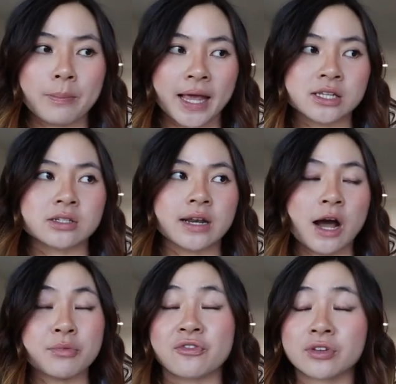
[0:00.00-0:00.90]
based on
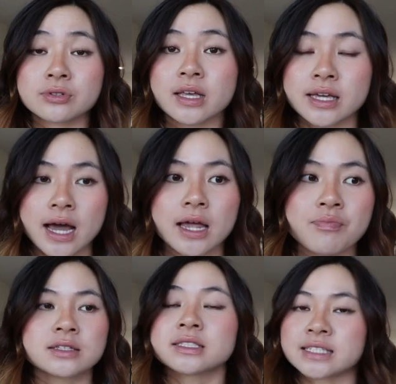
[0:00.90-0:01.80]
how many views they
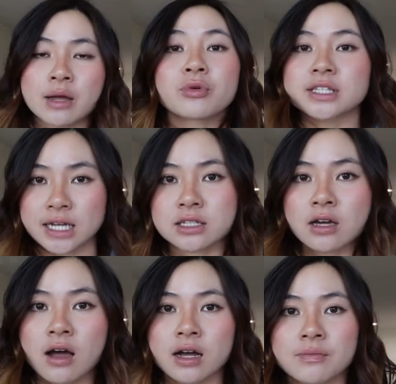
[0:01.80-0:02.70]
get. Same with
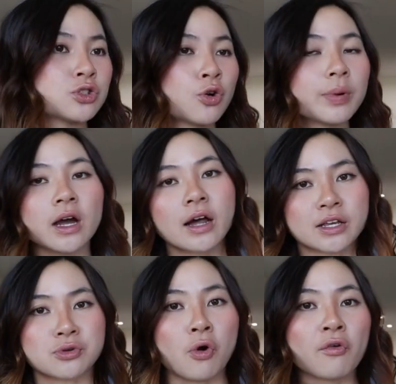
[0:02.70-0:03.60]
TikTok. To be
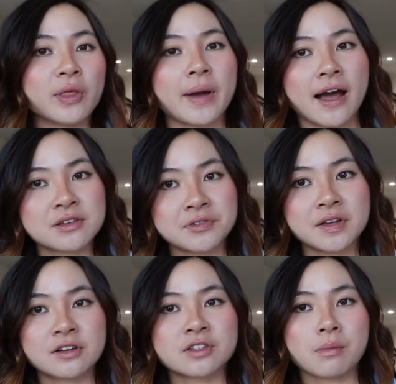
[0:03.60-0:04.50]
honest, over the past
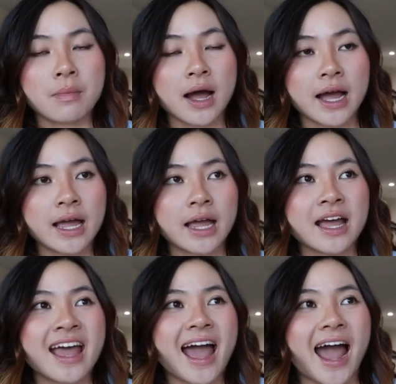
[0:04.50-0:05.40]
few years,
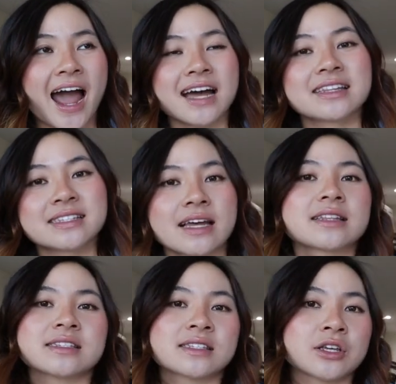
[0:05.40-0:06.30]
my
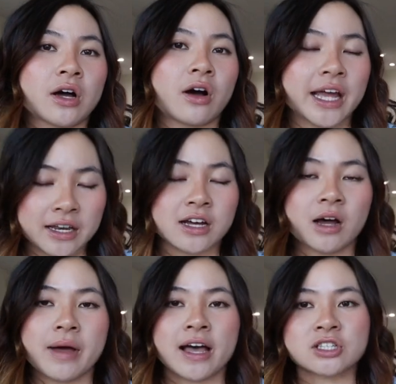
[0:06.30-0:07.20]
AdSense
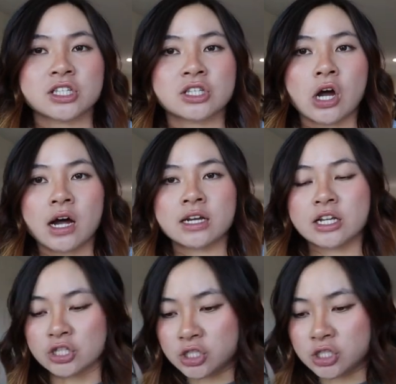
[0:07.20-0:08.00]
income has gone